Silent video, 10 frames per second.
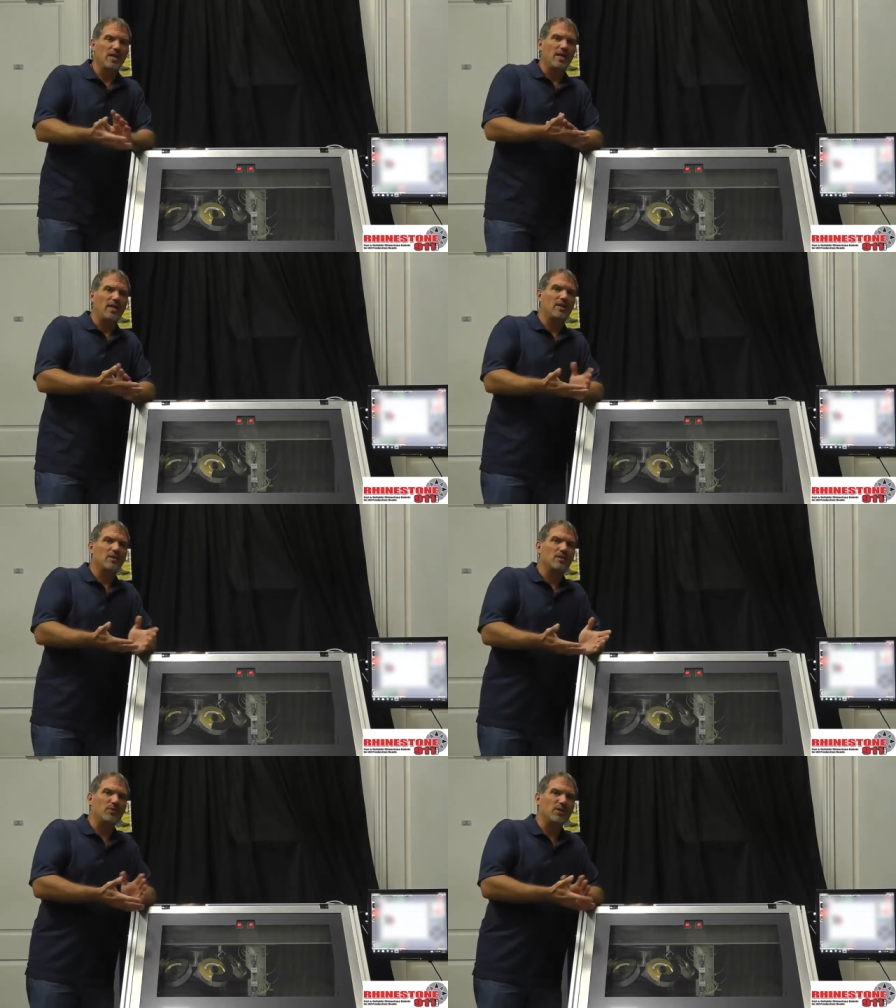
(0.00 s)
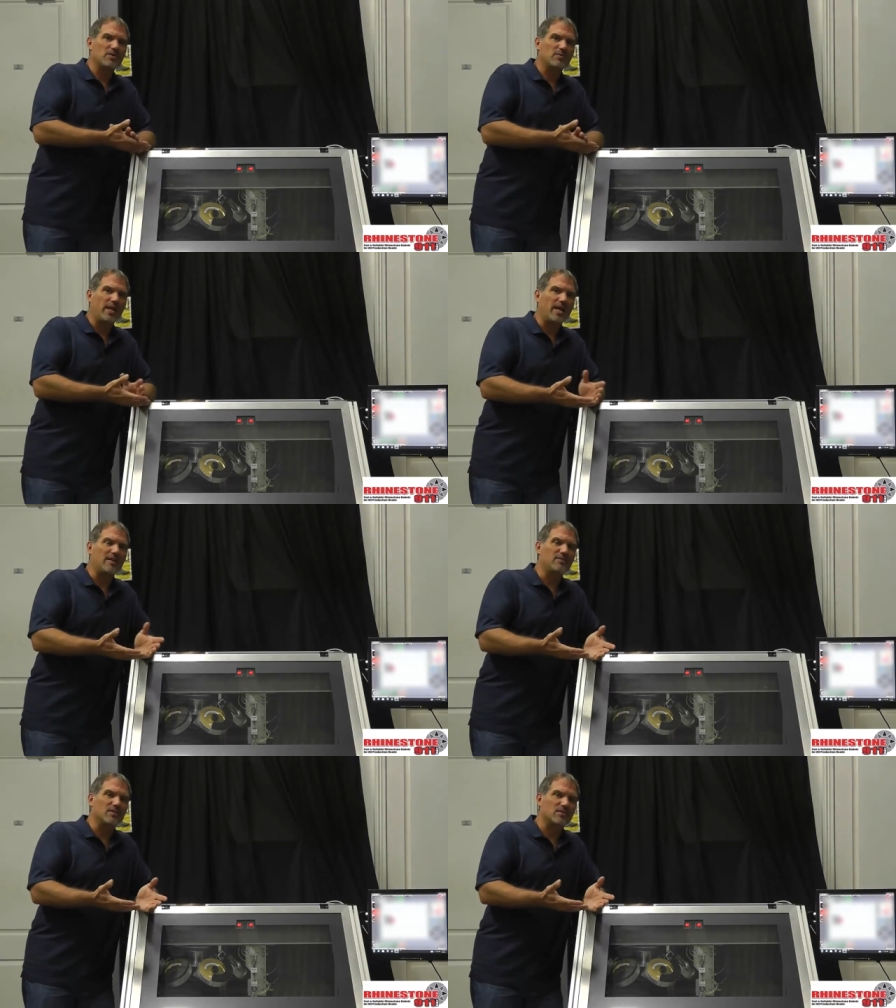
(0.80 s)
in the books we
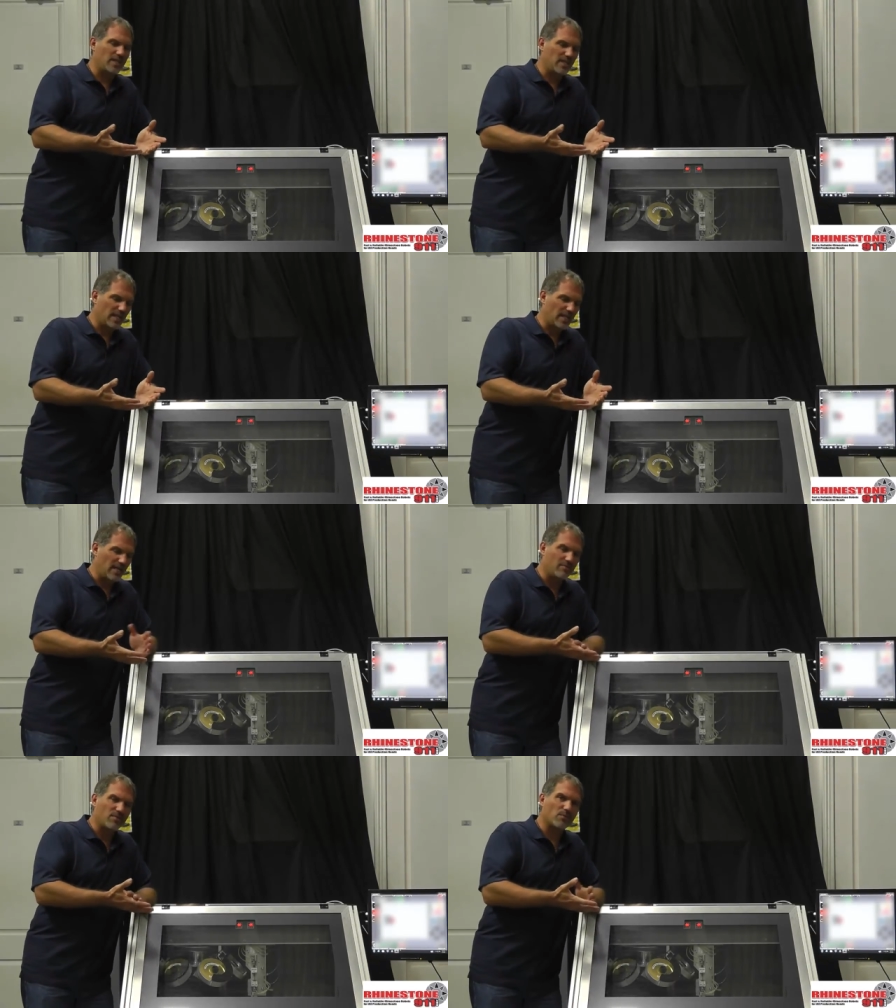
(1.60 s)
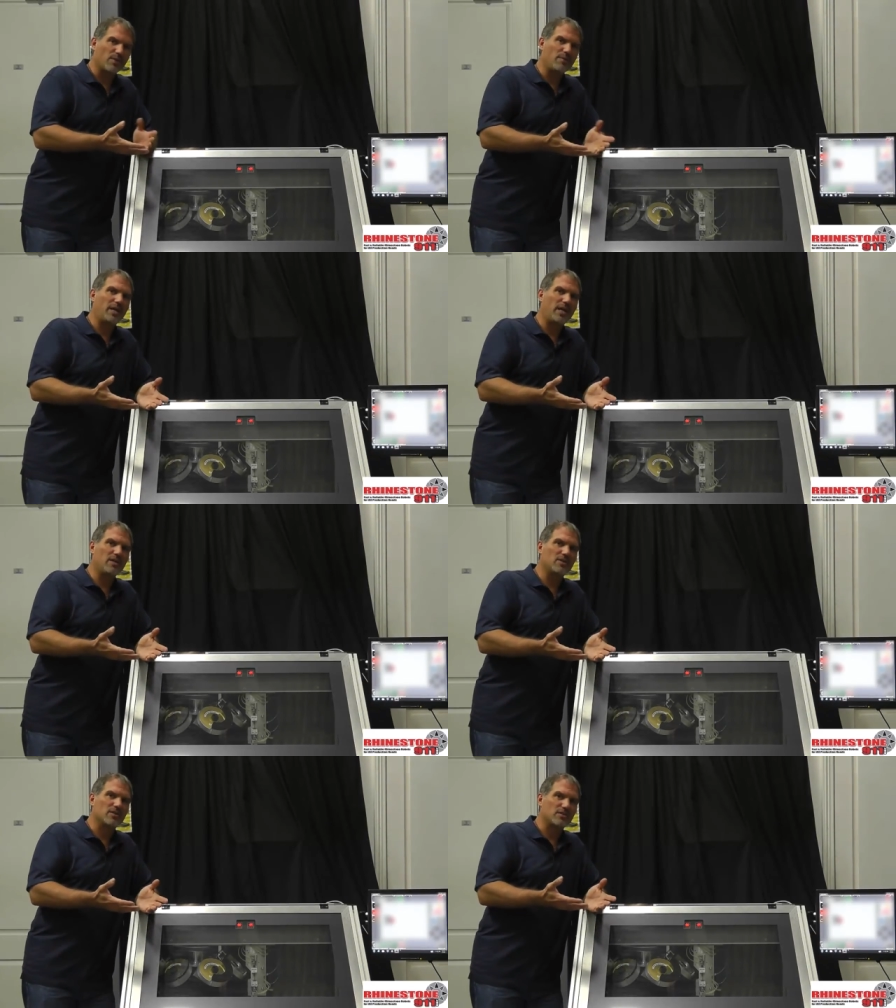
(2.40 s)
have, you'll see that I have
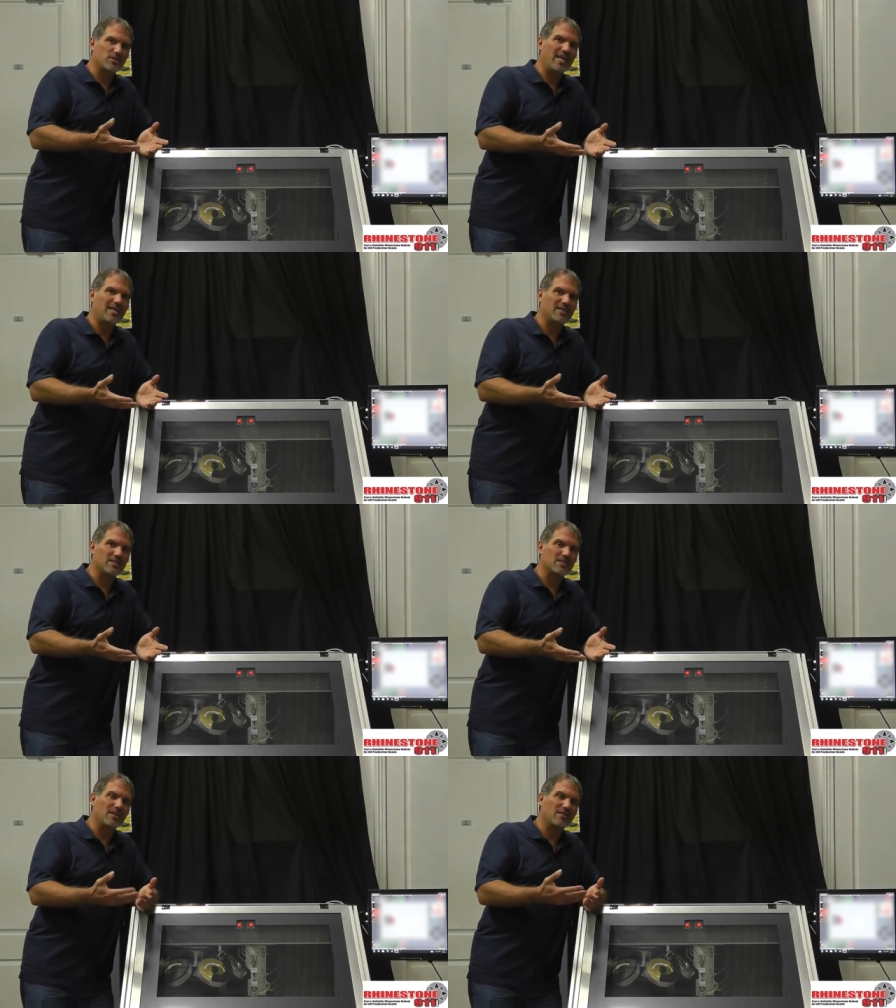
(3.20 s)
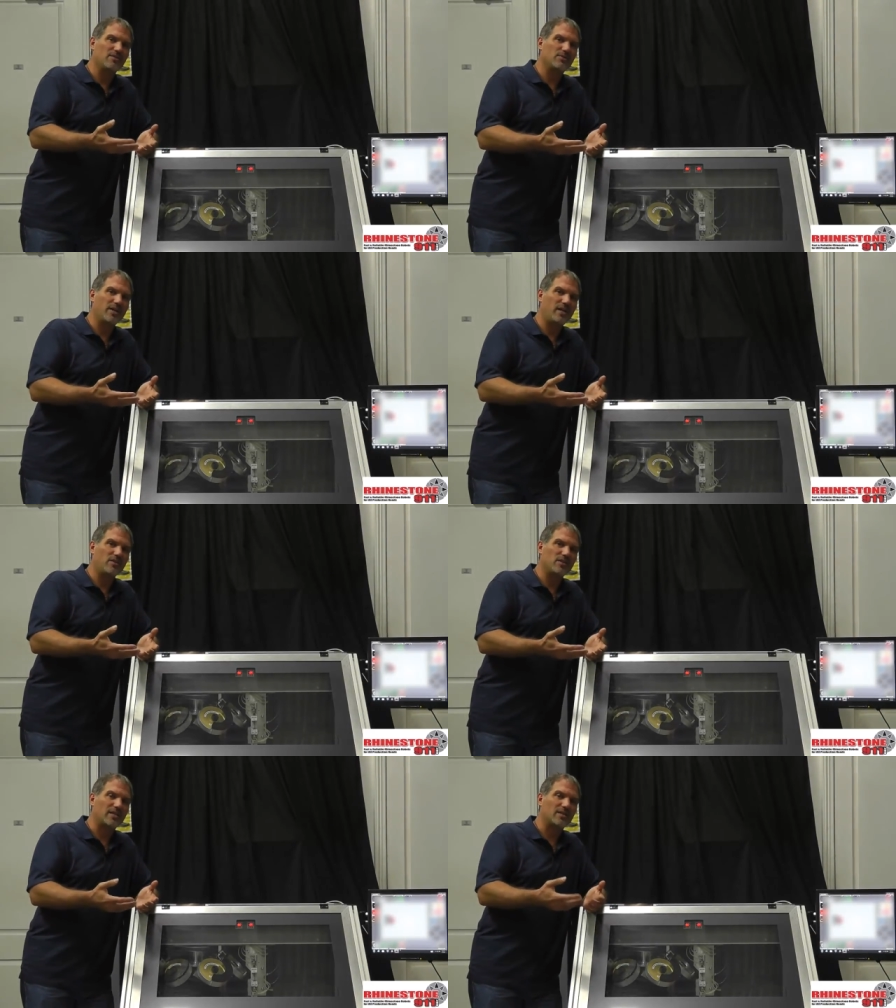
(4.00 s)
3-page checklist of the training
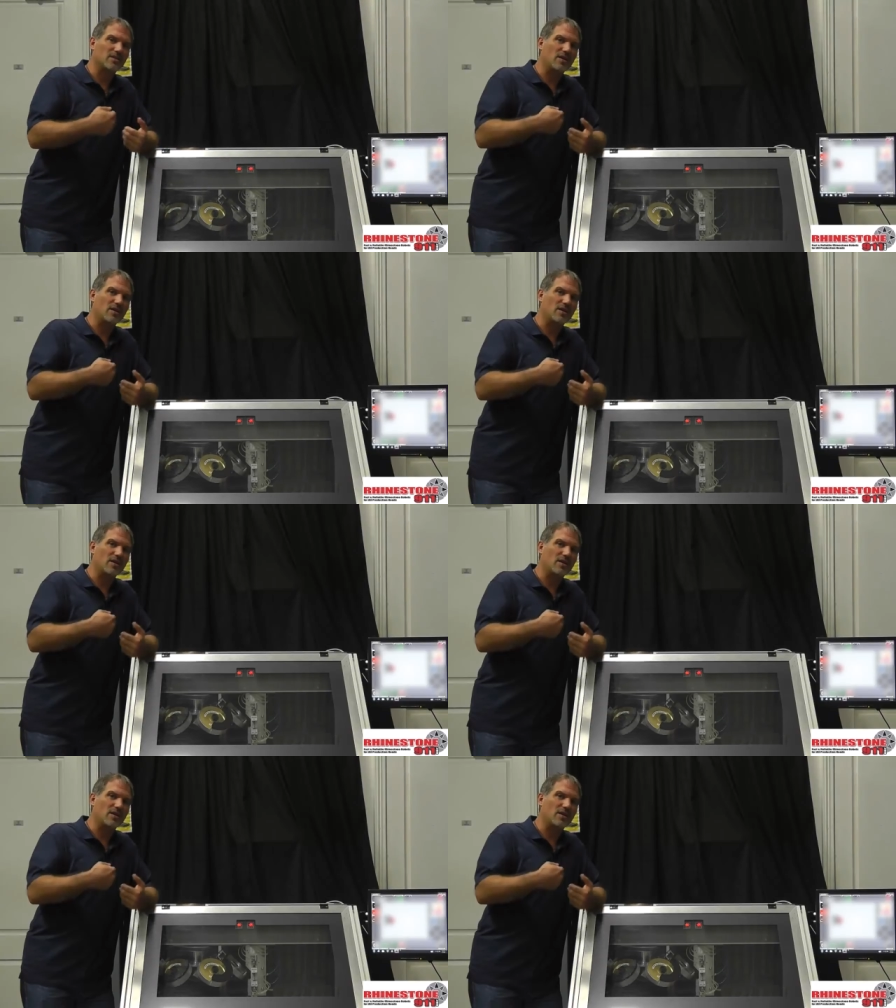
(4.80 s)
checklist.